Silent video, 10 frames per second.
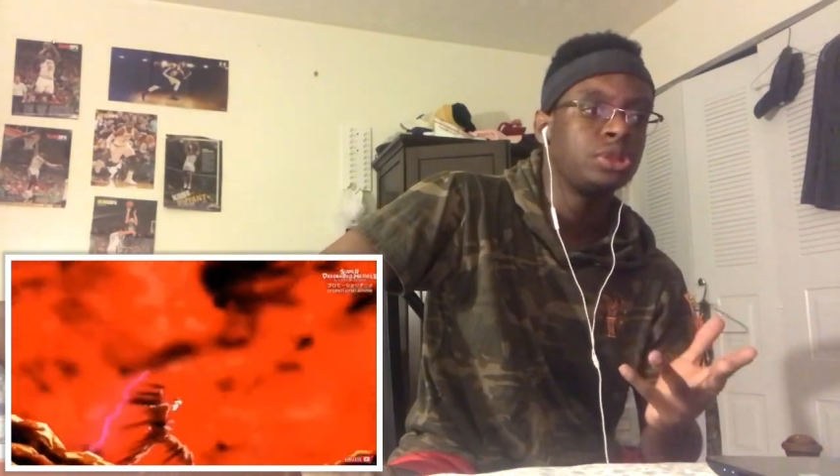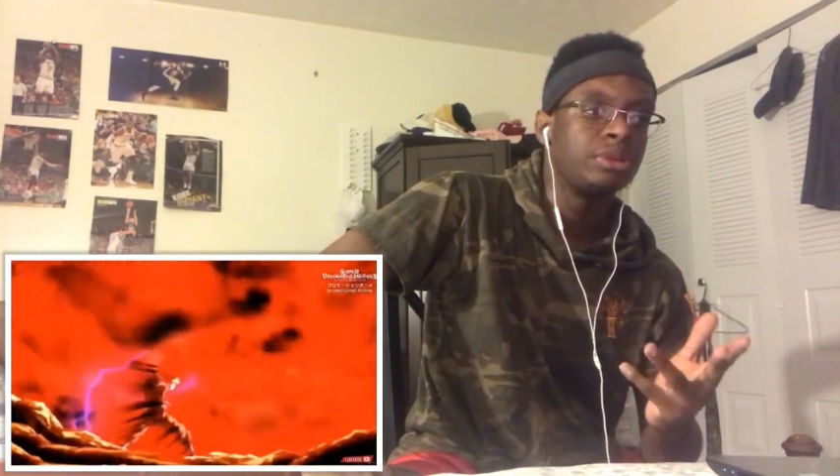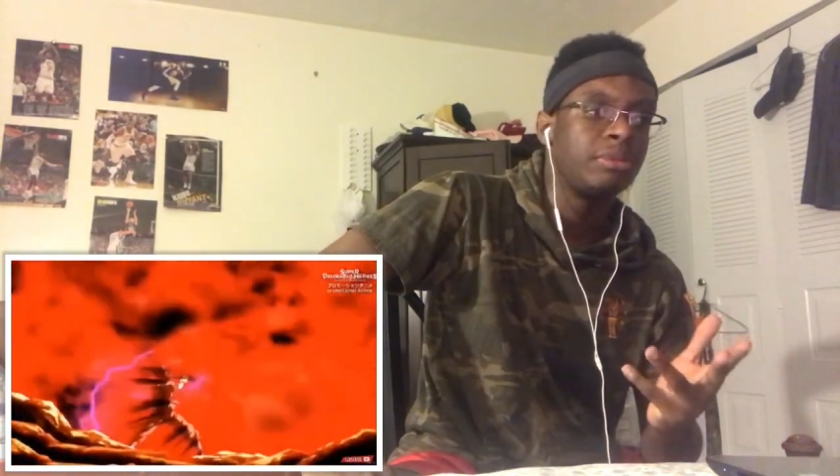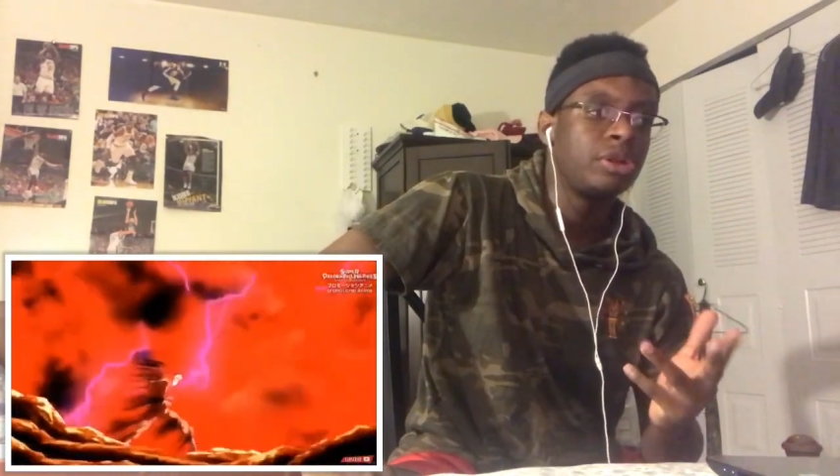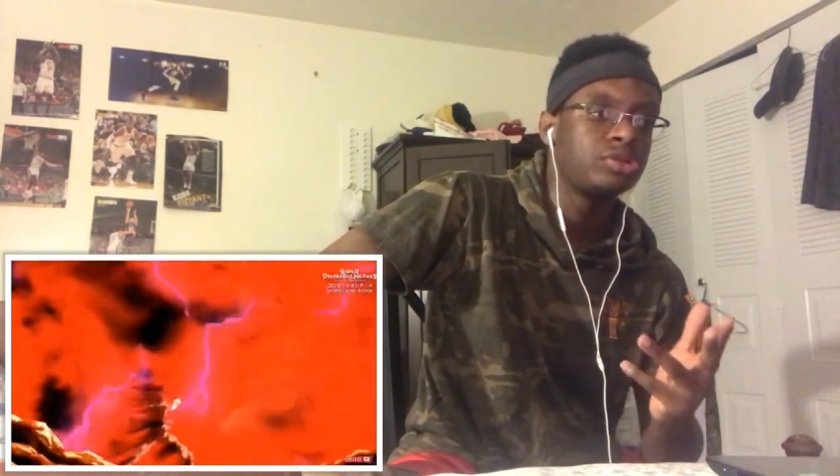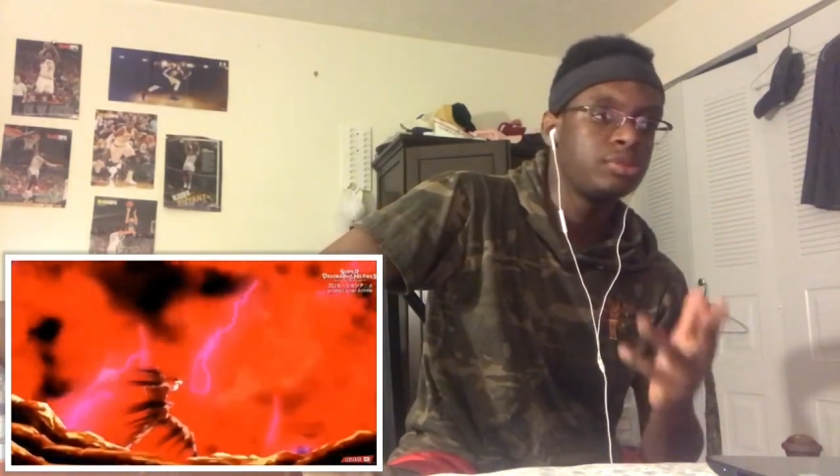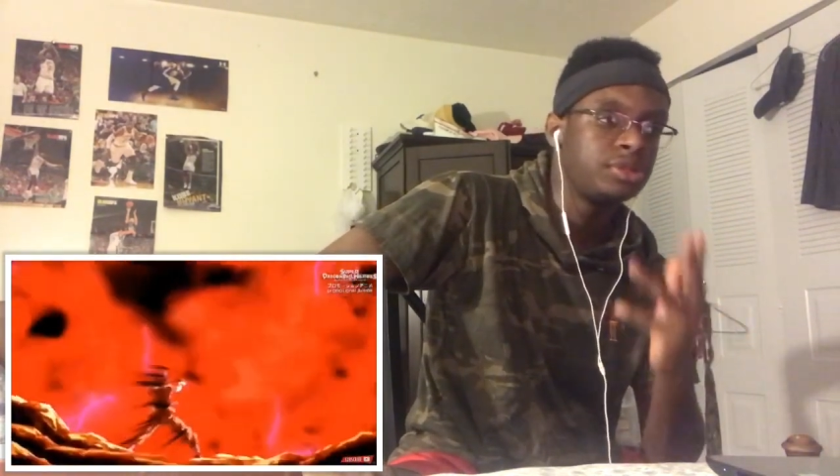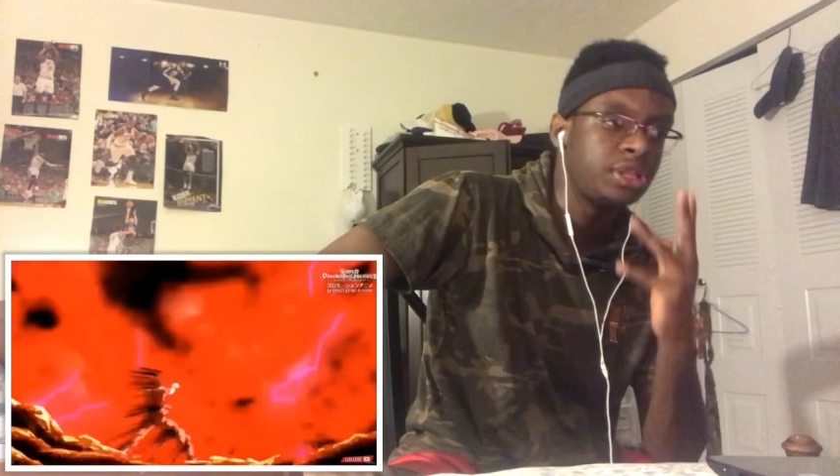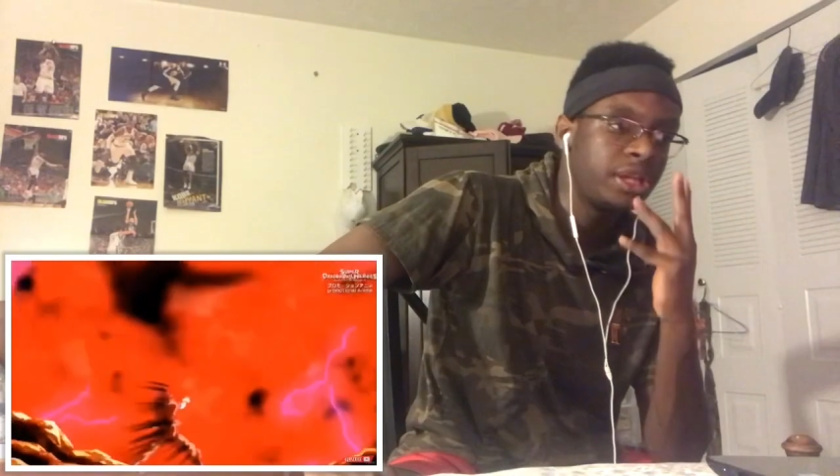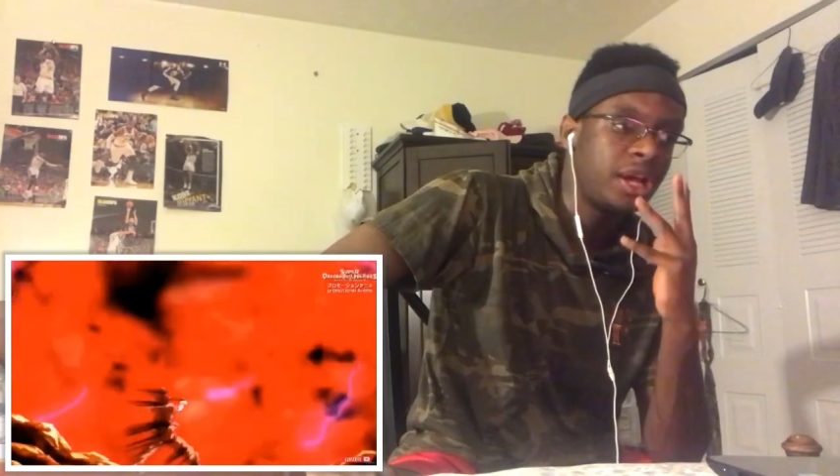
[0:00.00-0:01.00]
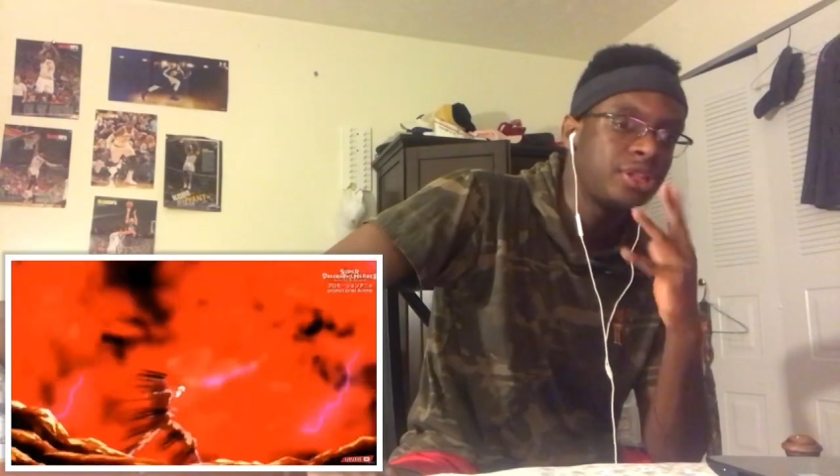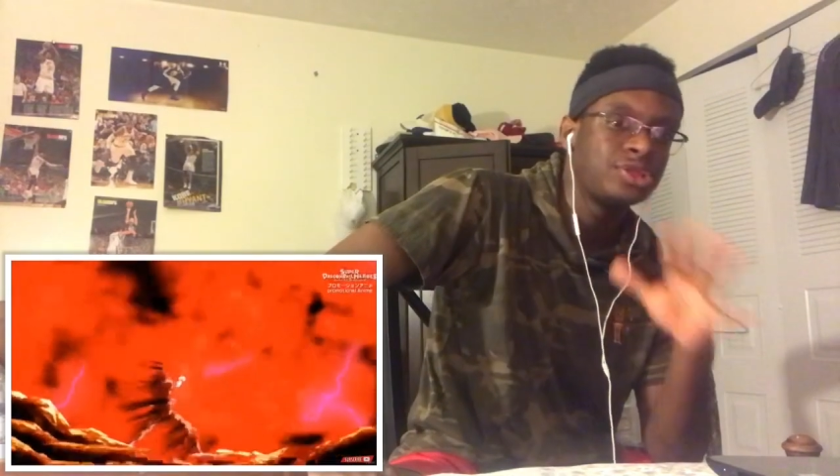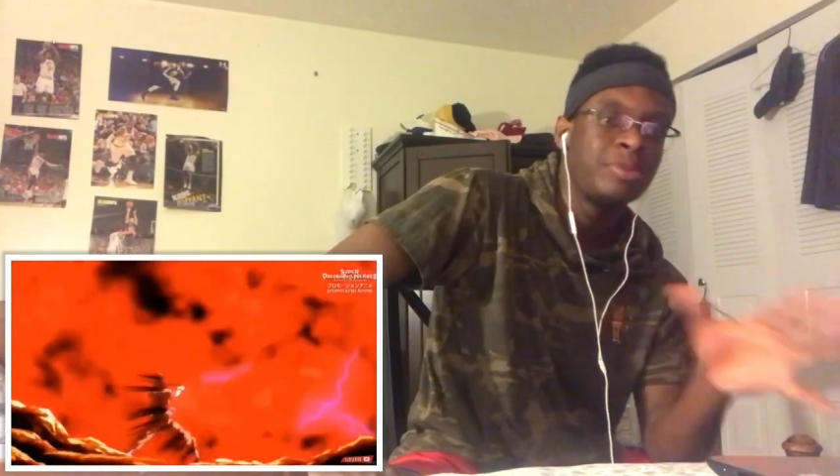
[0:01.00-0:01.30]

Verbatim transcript: something about Super Saiyan God.